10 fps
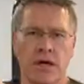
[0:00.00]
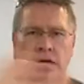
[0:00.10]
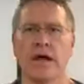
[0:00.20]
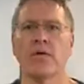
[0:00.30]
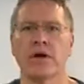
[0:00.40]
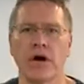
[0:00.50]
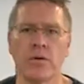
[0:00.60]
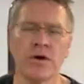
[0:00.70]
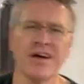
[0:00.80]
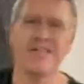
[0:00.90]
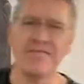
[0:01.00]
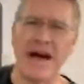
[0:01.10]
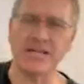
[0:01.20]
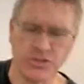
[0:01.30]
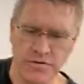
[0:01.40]
There we go.
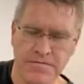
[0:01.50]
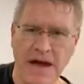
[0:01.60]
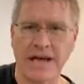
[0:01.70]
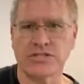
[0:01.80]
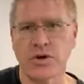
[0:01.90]
Faster and faster.